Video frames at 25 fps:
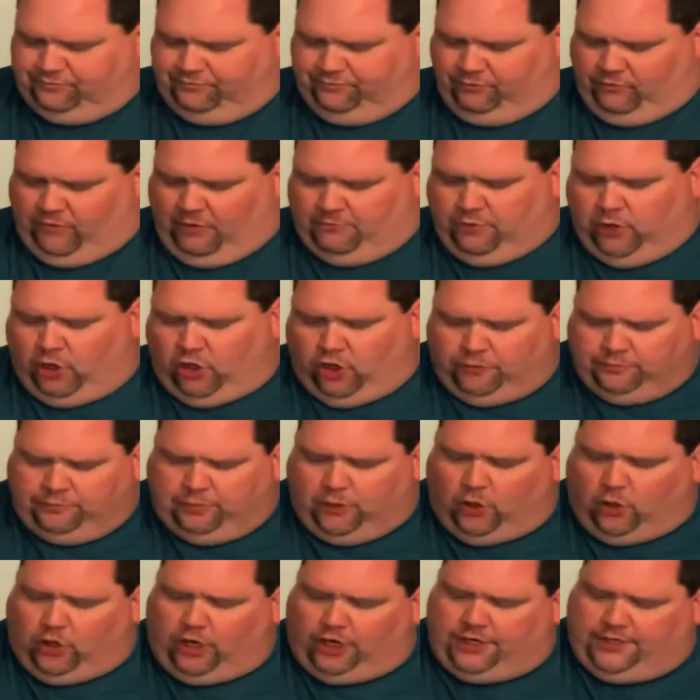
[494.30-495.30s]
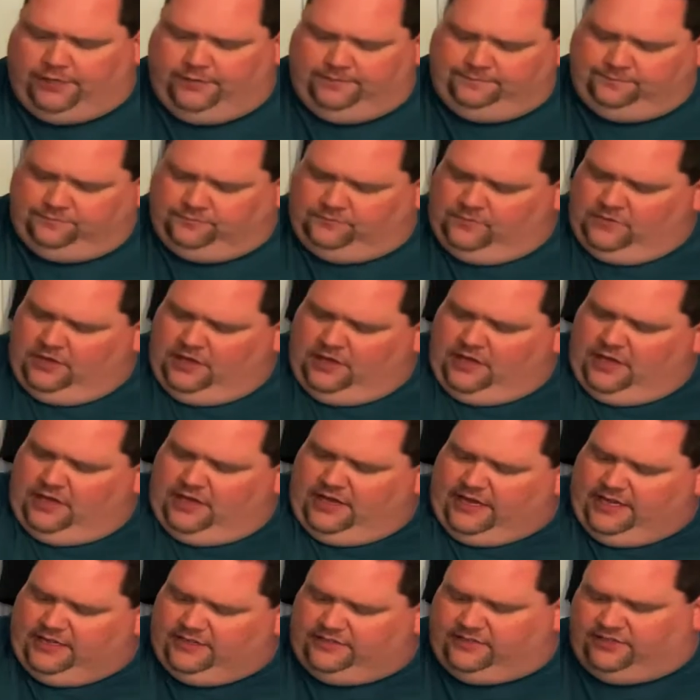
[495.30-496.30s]
pulled pork
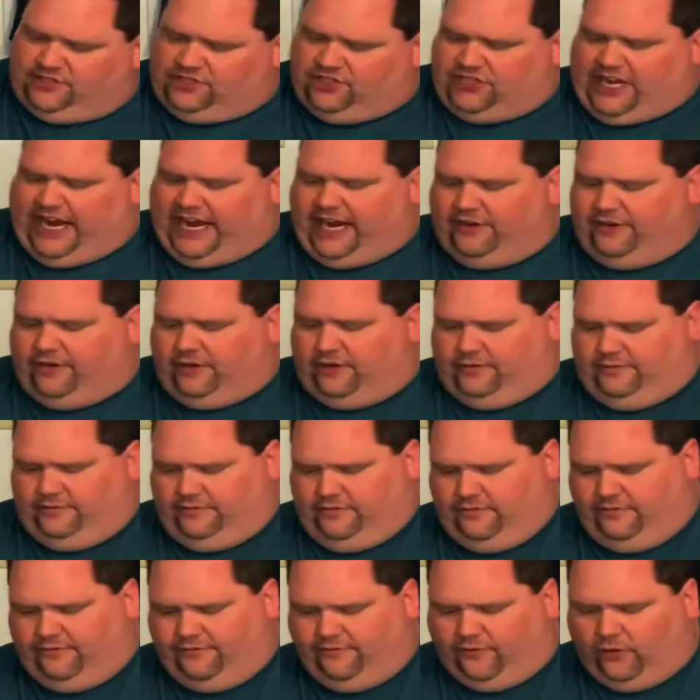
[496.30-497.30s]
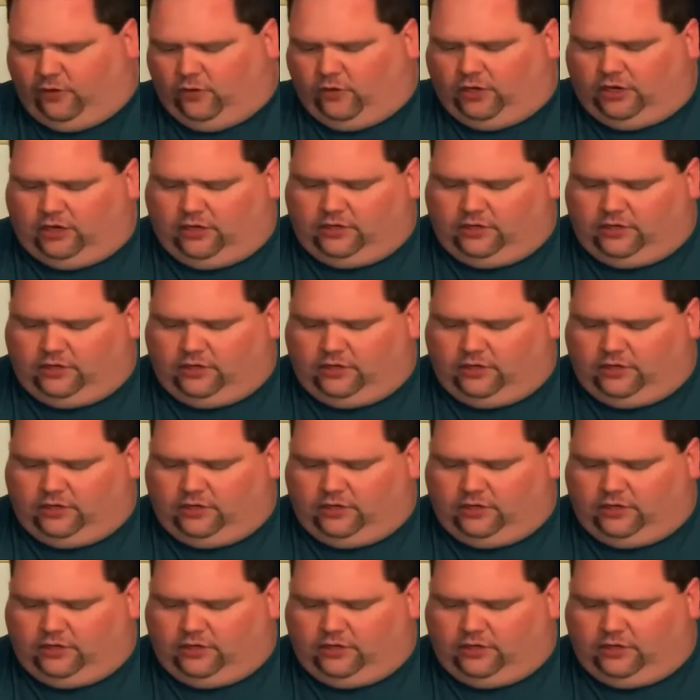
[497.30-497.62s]
is the standard for